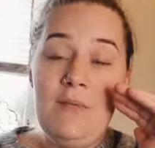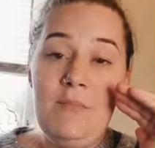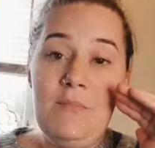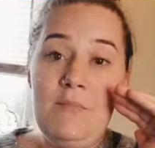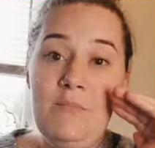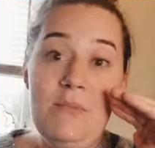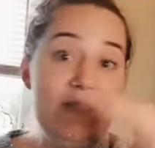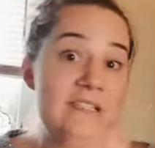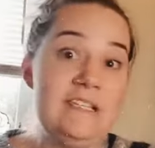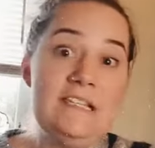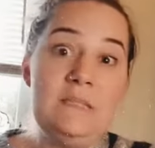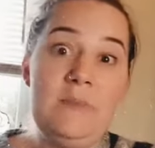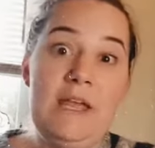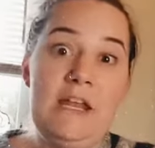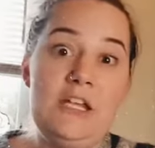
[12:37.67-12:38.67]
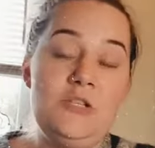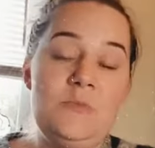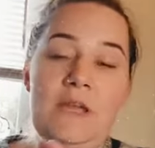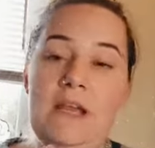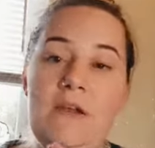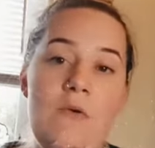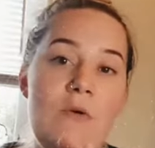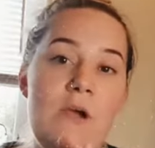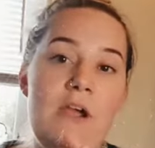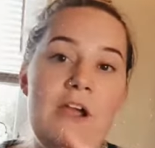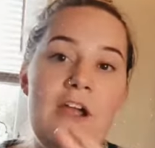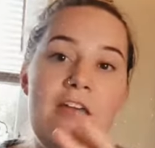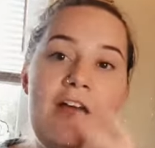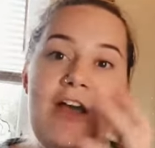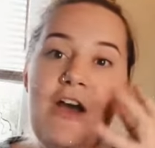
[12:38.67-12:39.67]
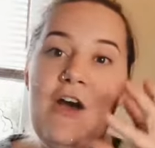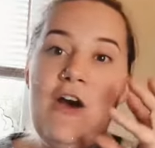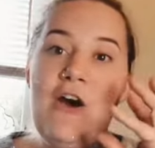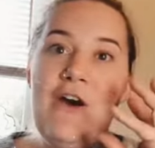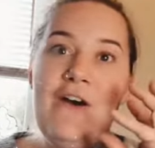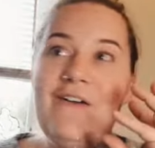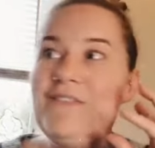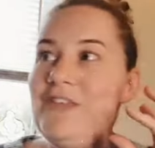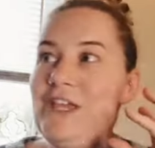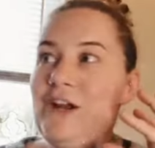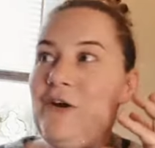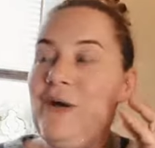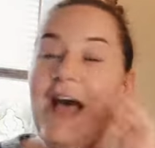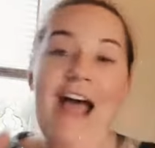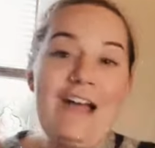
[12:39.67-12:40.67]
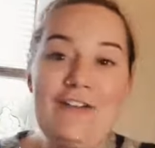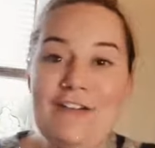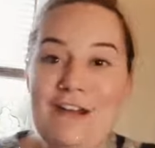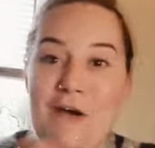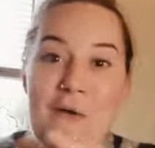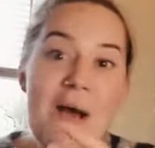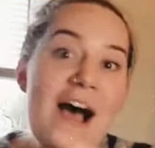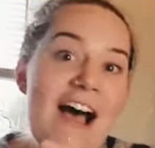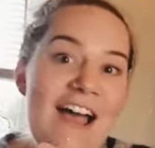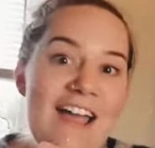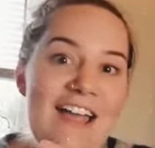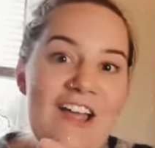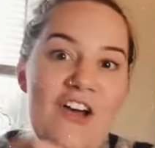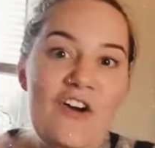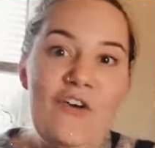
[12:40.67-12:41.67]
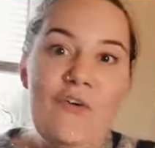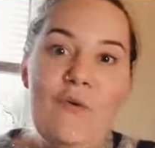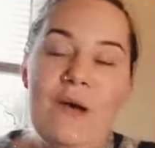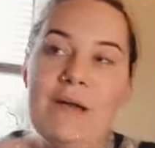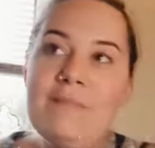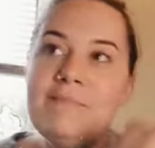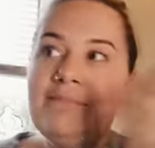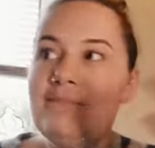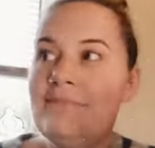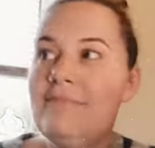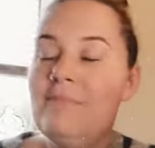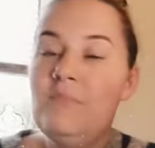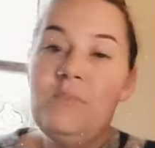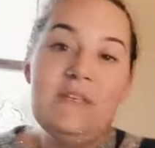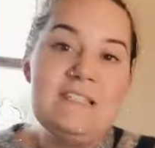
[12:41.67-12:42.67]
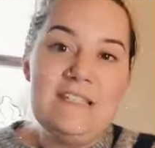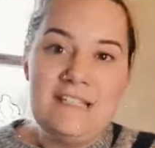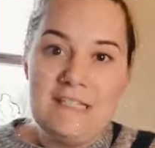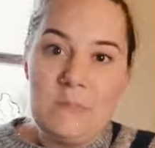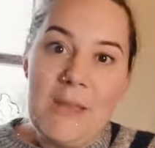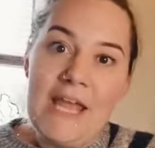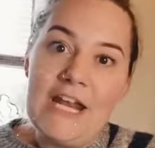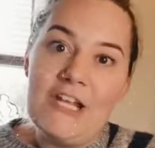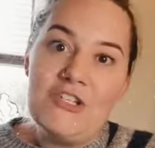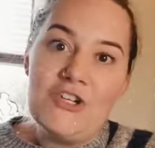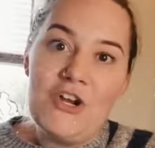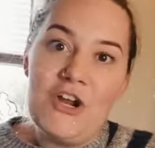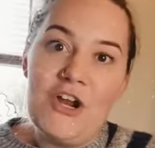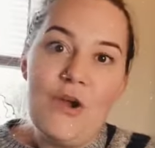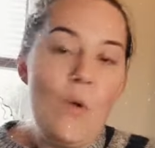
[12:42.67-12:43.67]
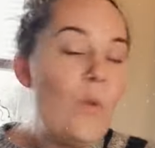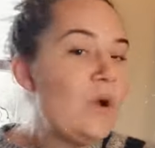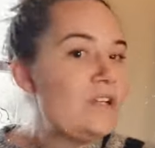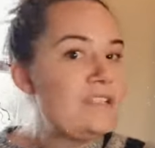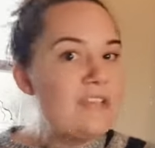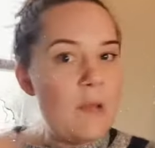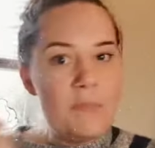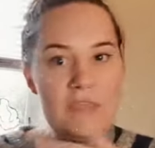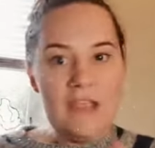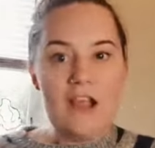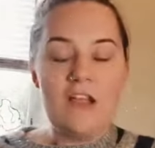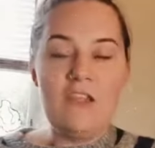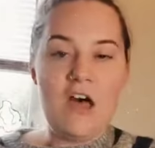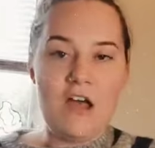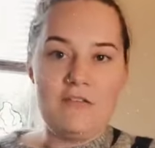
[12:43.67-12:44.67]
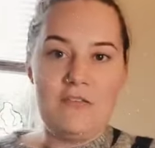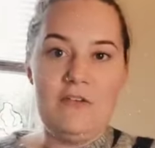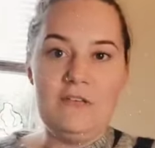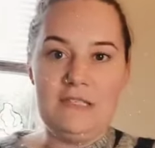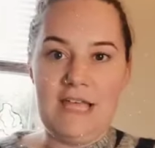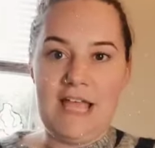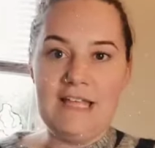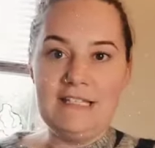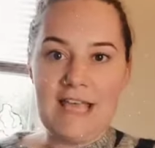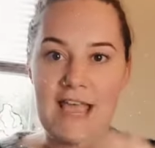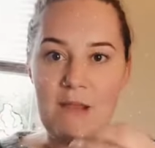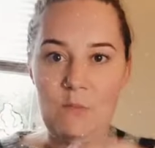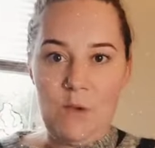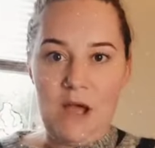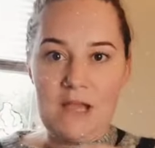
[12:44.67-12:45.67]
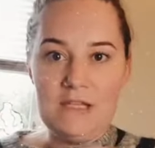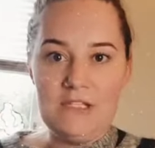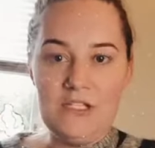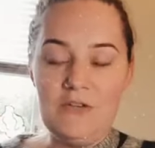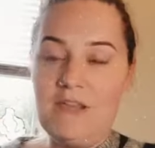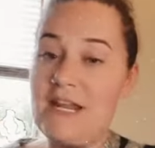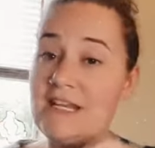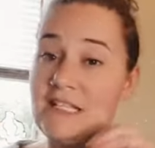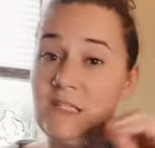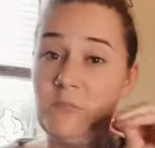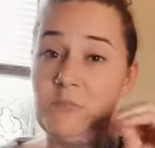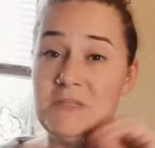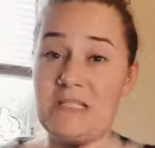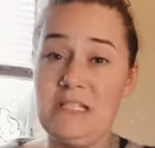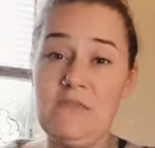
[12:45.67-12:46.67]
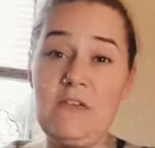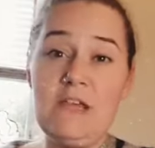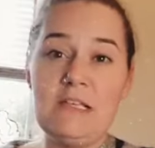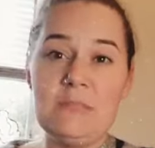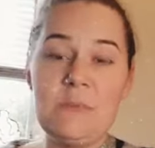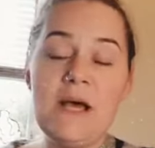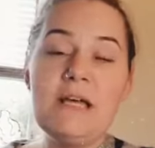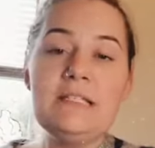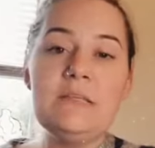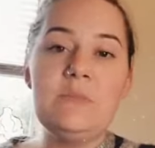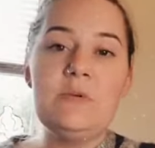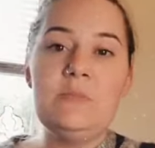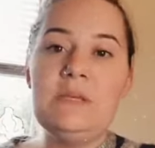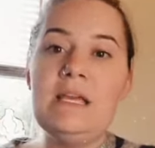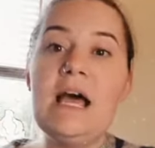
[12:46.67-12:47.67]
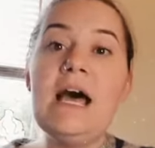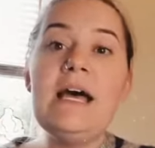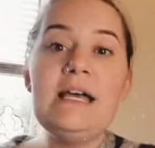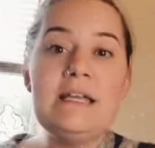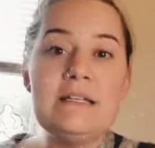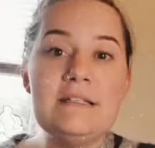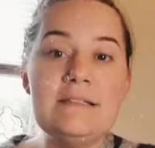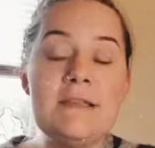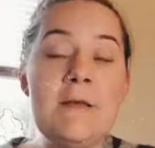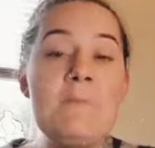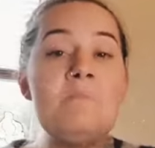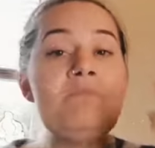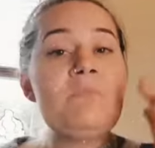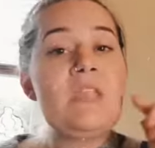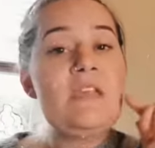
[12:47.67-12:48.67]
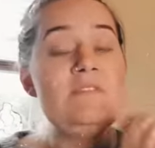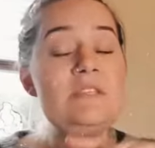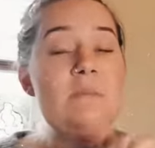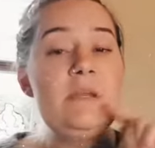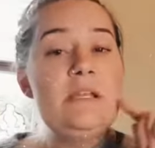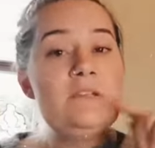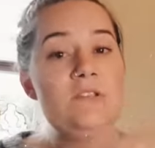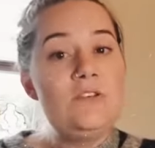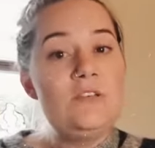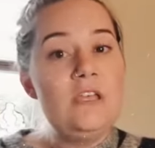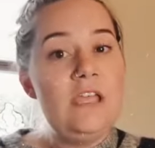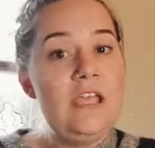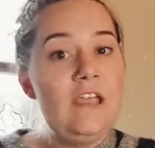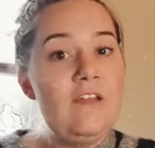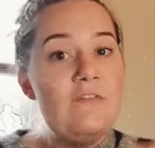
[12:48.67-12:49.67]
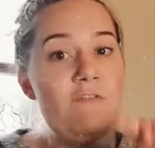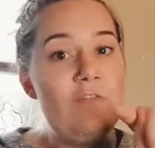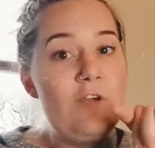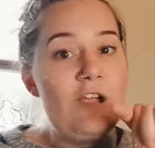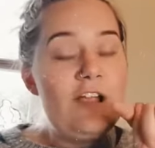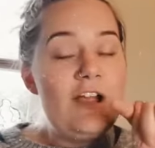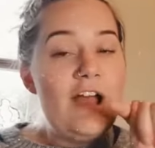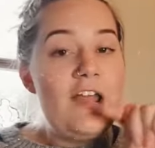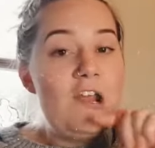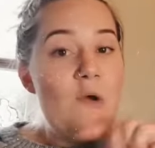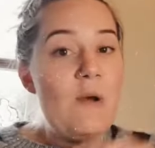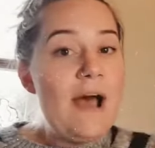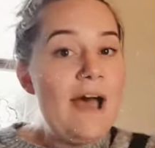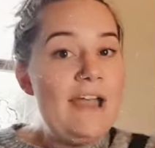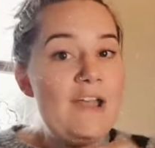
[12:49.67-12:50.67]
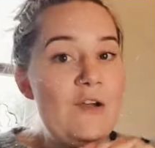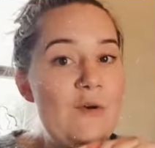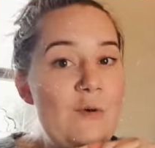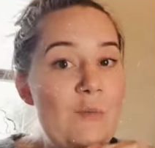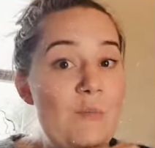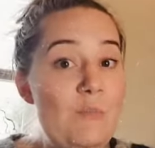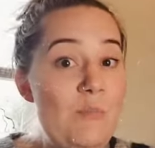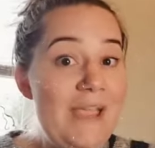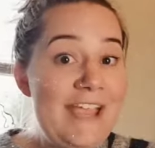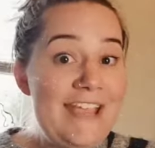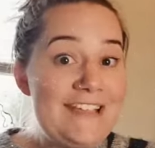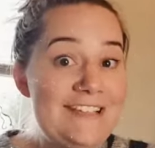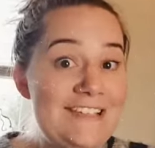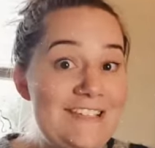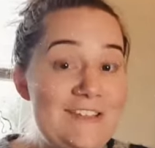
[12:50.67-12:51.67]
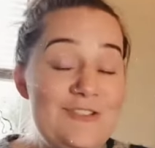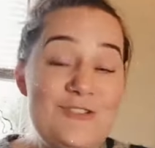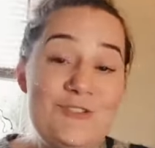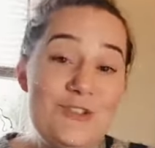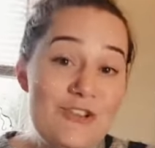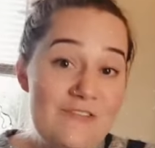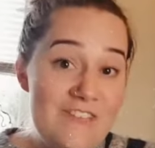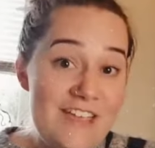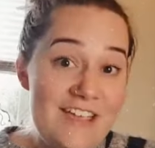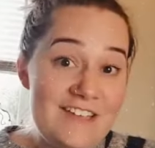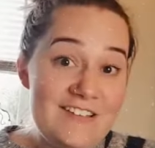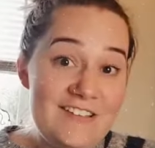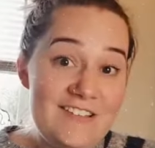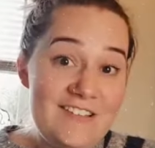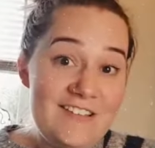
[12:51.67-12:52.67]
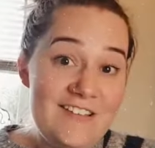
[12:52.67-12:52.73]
business management, or Akron, Ohio business manager, or something along those lines. I want to get as specific as possible, because if somebody is looking for an Ohio-based service,